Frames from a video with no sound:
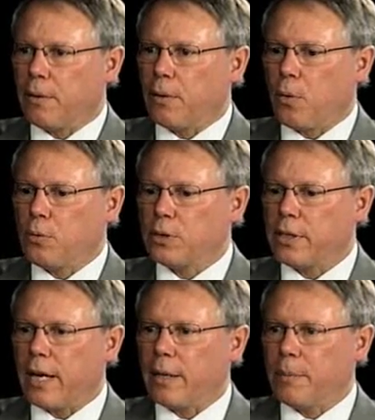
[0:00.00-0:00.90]
those
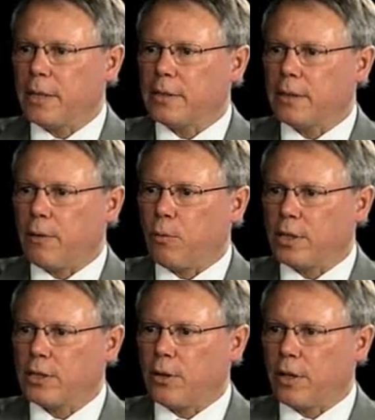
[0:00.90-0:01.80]
elements of
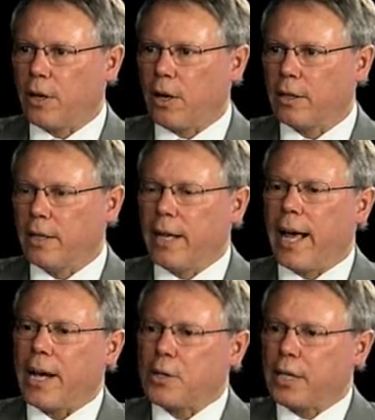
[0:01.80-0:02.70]
what's going on
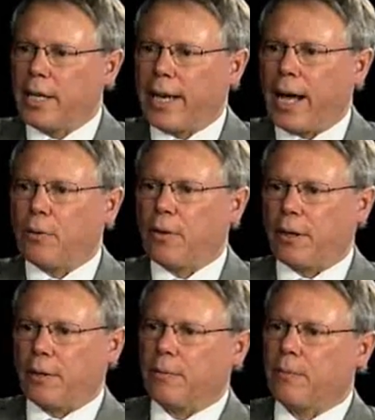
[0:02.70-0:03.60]
actually get out
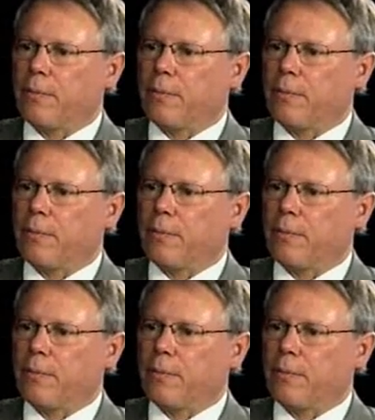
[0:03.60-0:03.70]
there.